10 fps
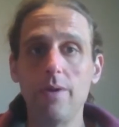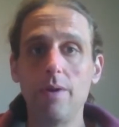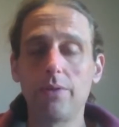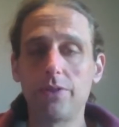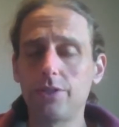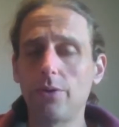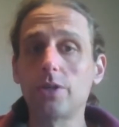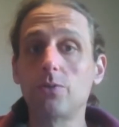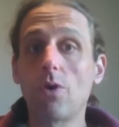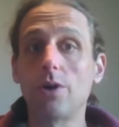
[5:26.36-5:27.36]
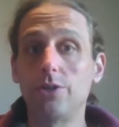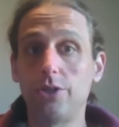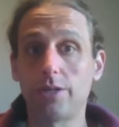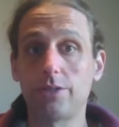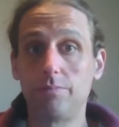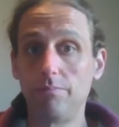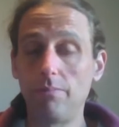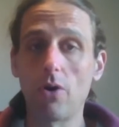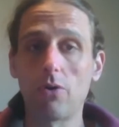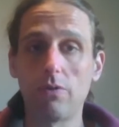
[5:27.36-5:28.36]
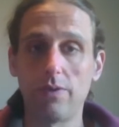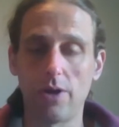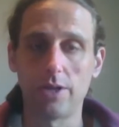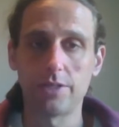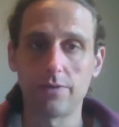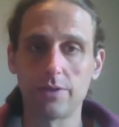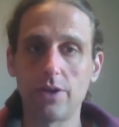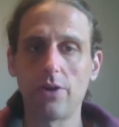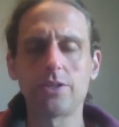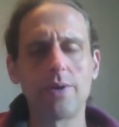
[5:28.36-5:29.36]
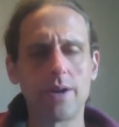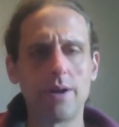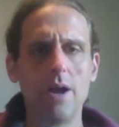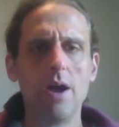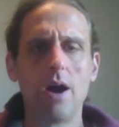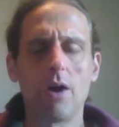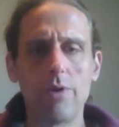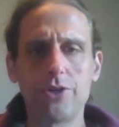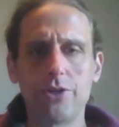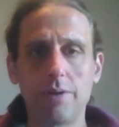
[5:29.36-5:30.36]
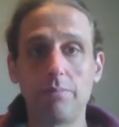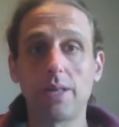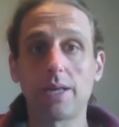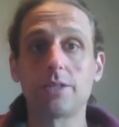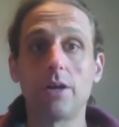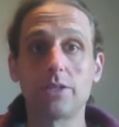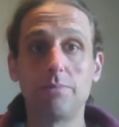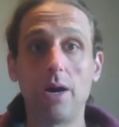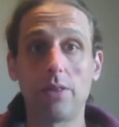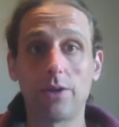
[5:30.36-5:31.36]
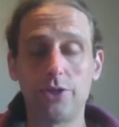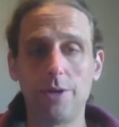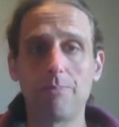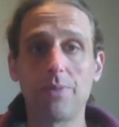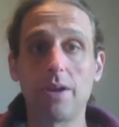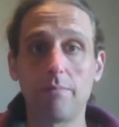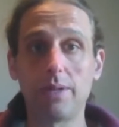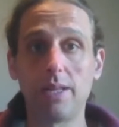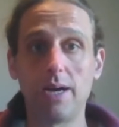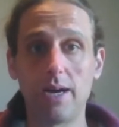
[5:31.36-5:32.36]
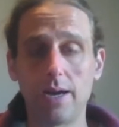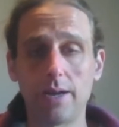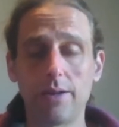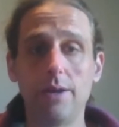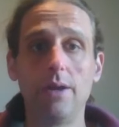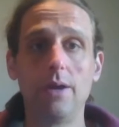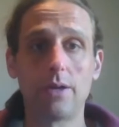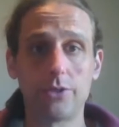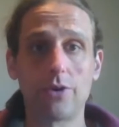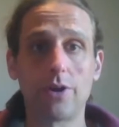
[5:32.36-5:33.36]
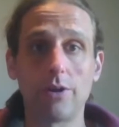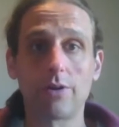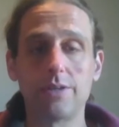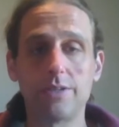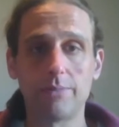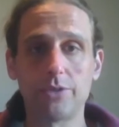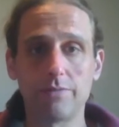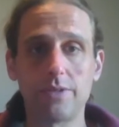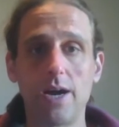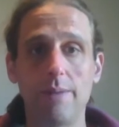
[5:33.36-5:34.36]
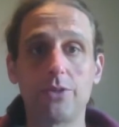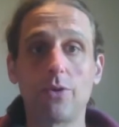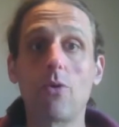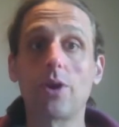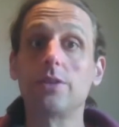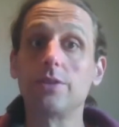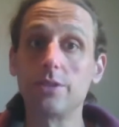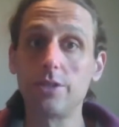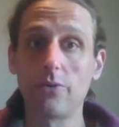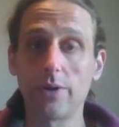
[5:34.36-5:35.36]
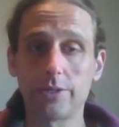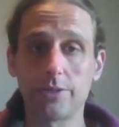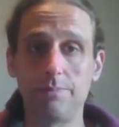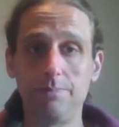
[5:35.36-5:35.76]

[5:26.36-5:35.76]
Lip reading: But the Stoics weren't just moral philosophers. They also had a rich and complex cosmology that implied a circular conception of time. So according to the Stoics,